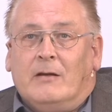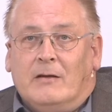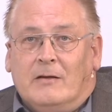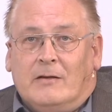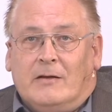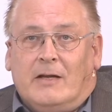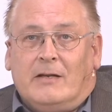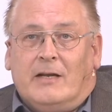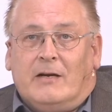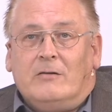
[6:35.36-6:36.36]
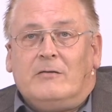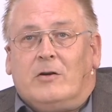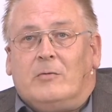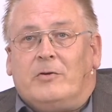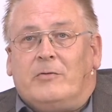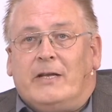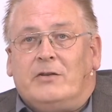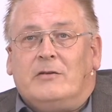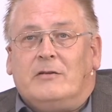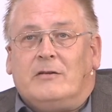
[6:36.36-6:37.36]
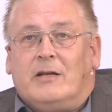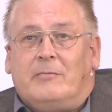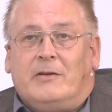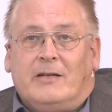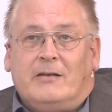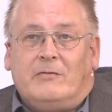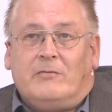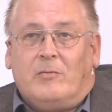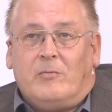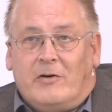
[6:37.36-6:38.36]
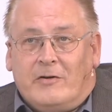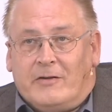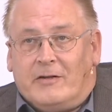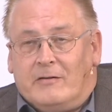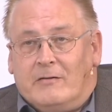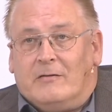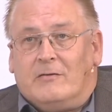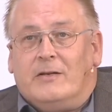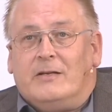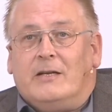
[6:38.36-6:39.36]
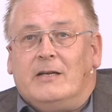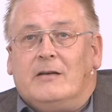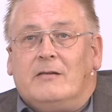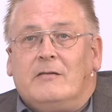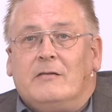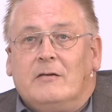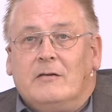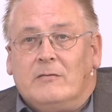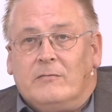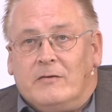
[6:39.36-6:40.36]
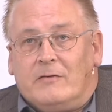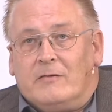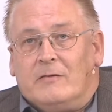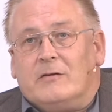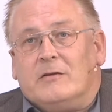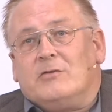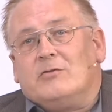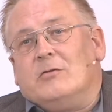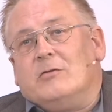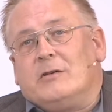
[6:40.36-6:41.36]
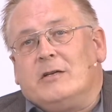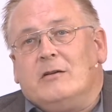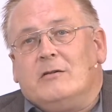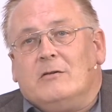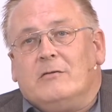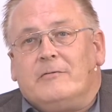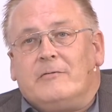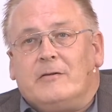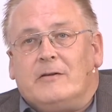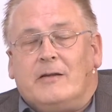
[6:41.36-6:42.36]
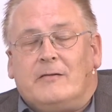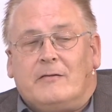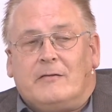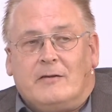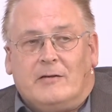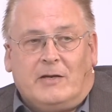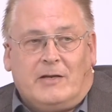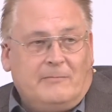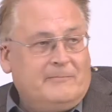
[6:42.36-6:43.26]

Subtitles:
And now the operations are planned for more than 20 years with the technology of SMA.